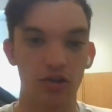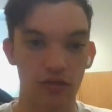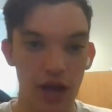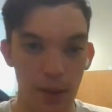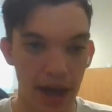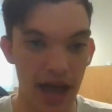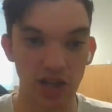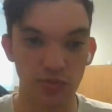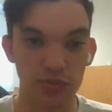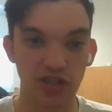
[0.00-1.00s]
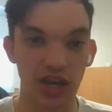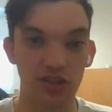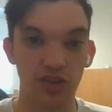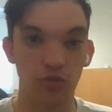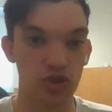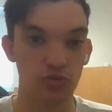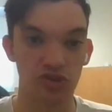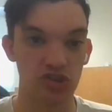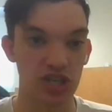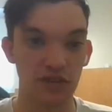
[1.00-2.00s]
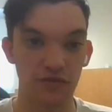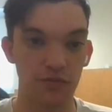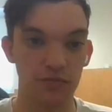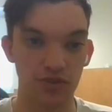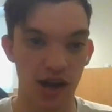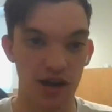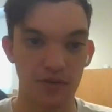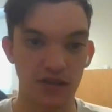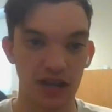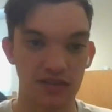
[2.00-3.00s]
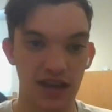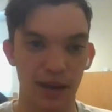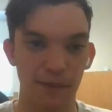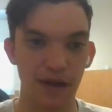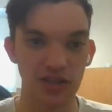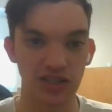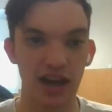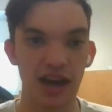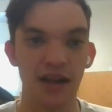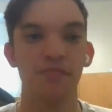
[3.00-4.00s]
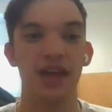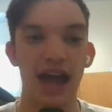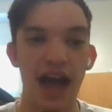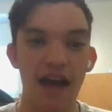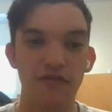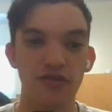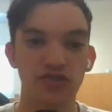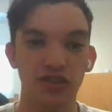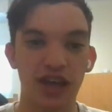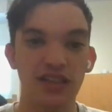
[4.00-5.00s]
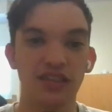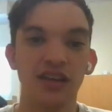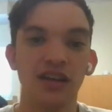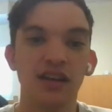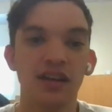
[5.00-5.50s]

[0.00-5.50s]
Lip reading: great pass protector, which is what you need for trying to protect Dak Prescott. Average length,